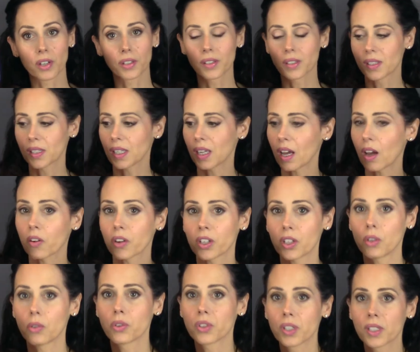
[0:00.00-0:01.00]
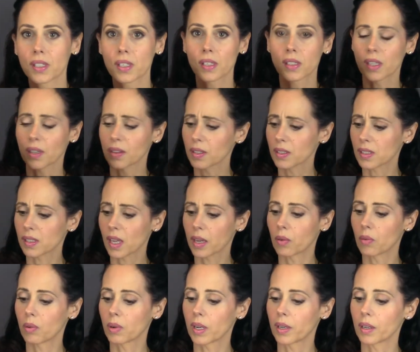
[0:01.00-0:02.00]
And see how huge this is? This is
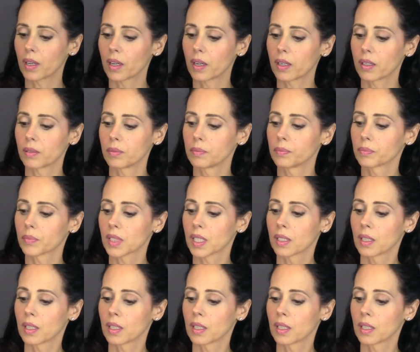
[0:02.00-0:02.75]
like what, um,